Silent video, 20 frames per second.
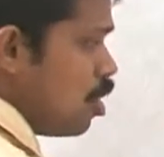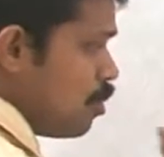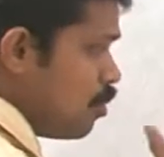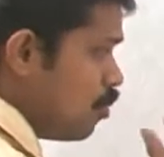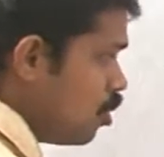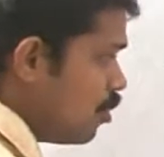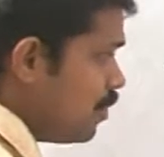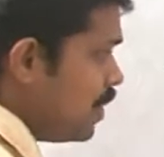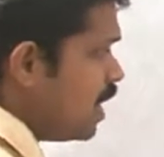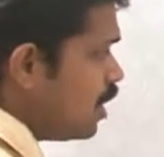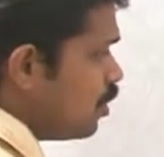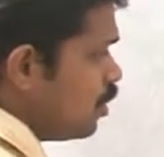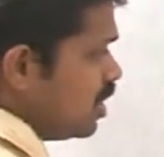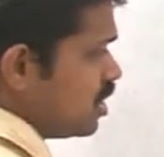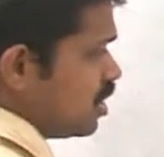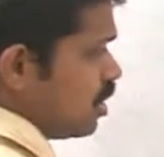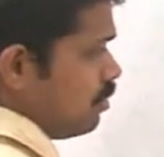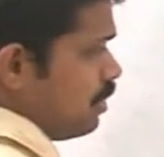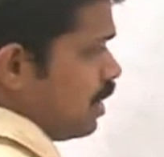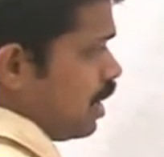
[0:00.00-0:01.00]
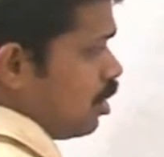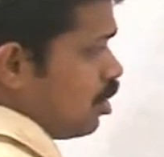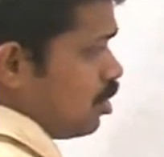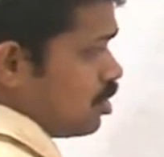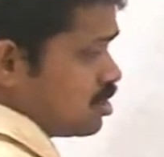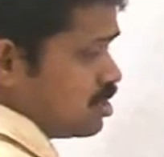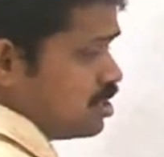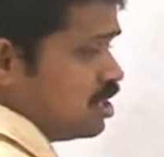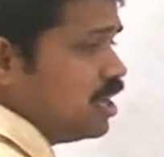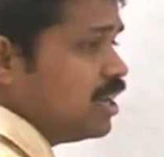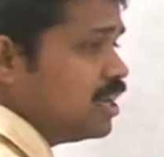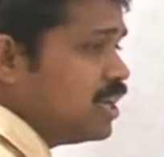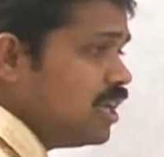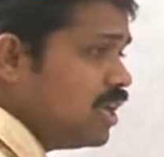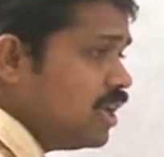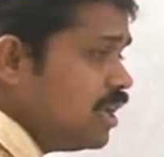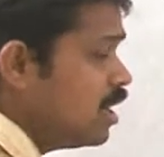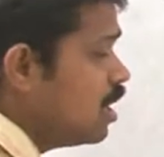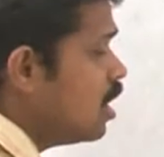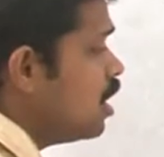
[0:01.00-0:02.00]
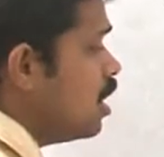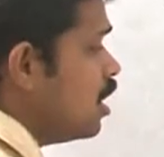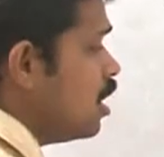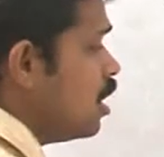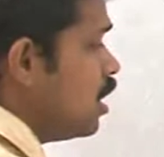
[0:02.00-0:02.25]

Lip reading: moving with a velocity